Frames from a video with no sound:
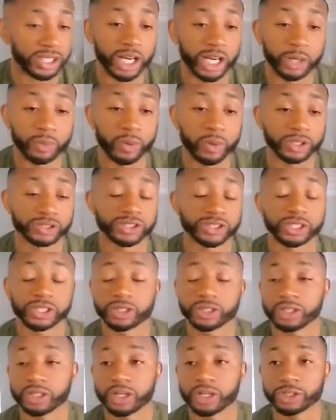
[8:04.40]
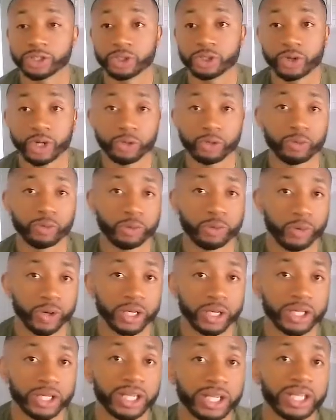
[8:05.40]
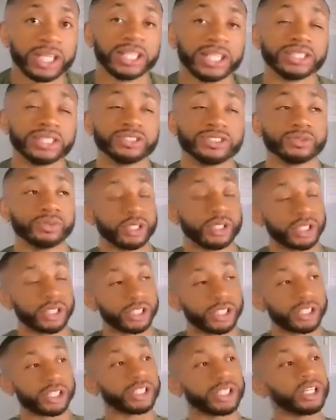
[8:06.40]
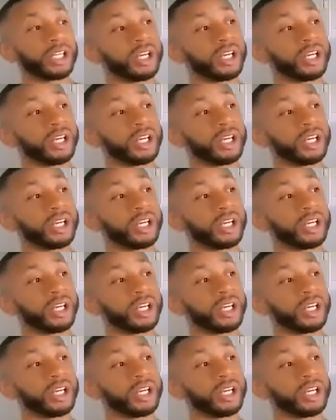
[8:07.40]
the data points on your credit report. It's really,